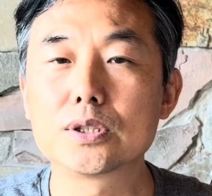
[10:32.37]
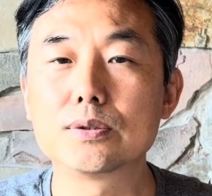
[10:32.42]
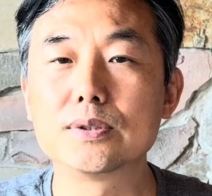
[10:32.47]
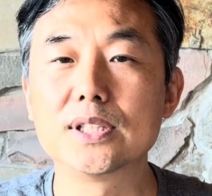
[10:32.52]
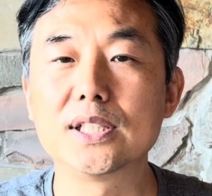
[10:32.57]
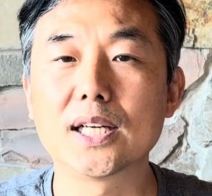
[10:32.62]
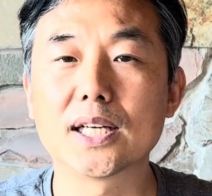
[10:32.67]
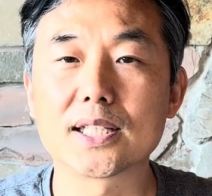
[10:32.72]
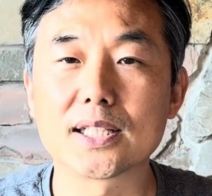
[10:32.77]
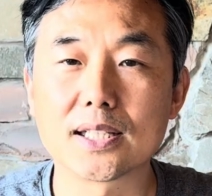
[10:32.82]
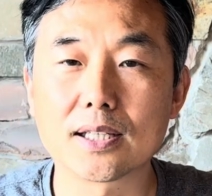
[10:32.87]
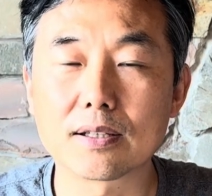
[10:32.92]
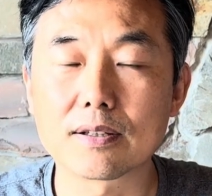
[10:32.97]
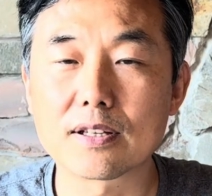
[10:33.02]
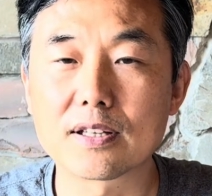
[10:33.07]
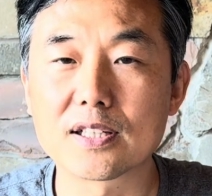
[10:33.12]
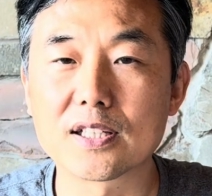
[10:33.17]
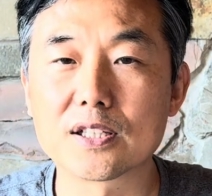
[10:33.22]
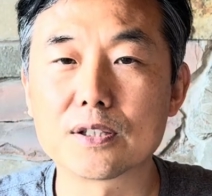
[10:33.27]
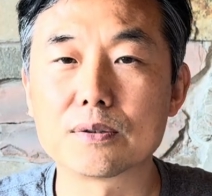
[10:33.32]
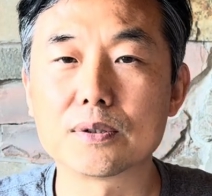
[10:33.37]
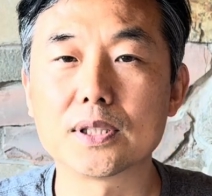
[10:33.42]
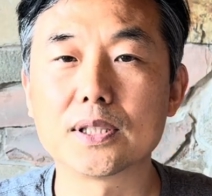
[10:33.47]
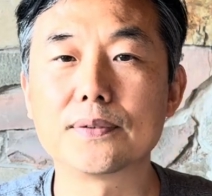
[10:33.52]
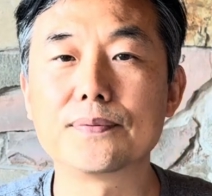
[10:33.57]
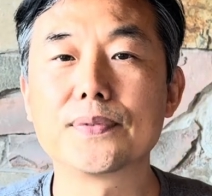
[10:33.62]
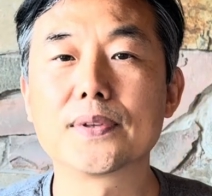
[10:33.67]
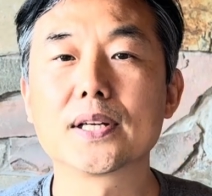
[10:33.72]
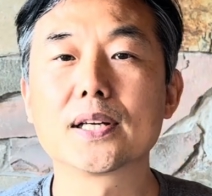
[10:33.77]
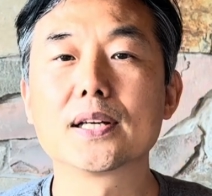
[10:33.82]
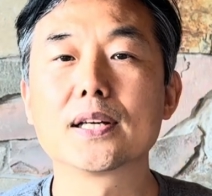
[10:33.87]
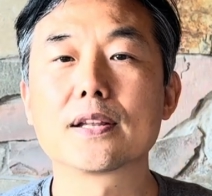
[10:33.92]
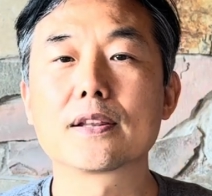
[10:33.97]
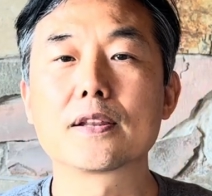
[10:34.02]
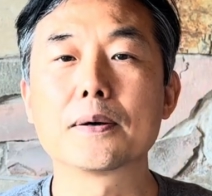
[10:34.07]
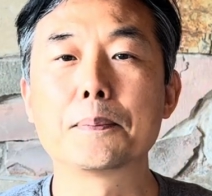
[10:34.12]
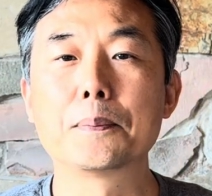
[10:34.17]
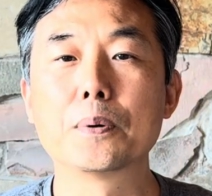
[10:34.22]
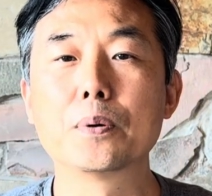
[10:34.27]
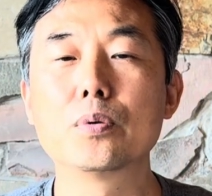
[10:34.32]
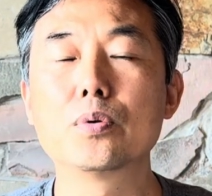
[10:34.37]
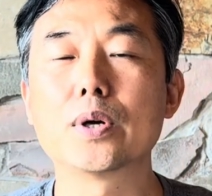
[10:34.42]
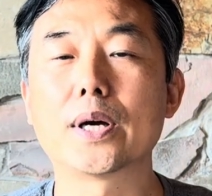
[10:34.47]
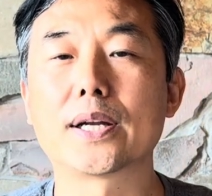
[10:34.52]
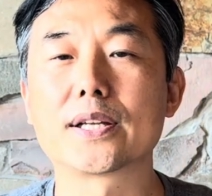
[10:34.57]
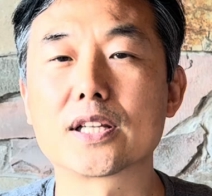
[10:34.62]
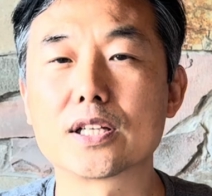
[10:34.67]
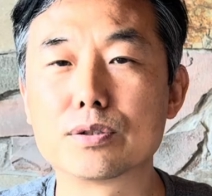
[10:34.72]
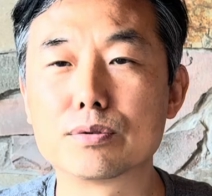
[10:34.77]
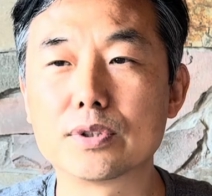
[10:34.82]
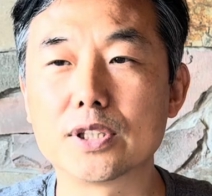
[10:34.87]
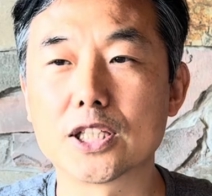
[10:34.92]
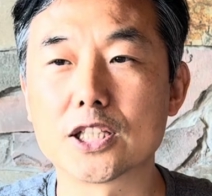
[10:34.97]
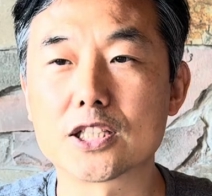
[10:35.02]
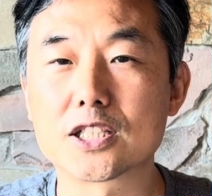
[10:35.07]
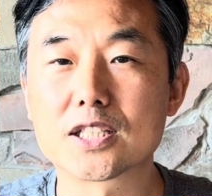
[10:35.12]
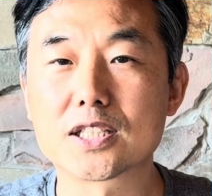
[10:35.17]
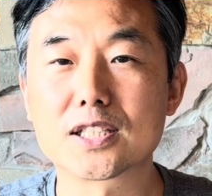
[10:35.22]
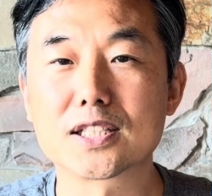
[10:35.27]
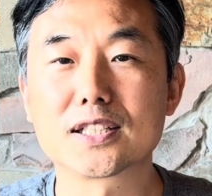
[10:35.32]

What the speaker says: to yin and yang theory, the poor and the rich